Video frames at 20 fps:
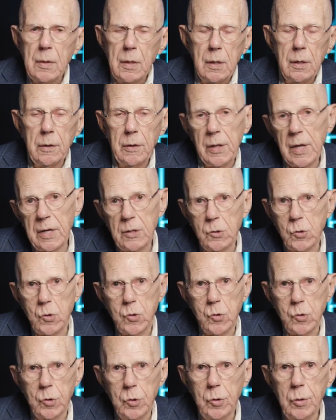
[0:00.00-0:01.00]
And that's
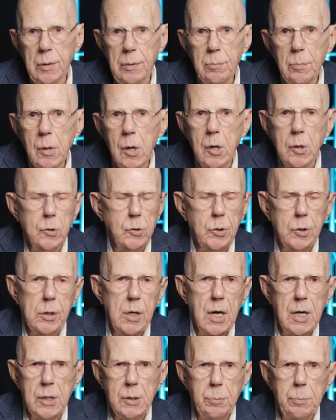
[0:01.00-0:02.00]
true in Mark's
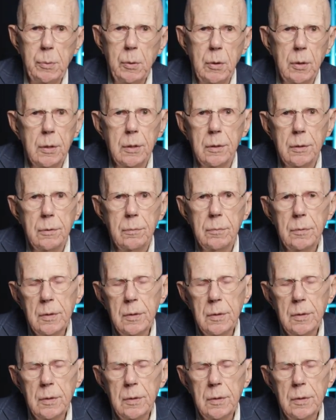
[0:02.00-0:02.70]
gospel, it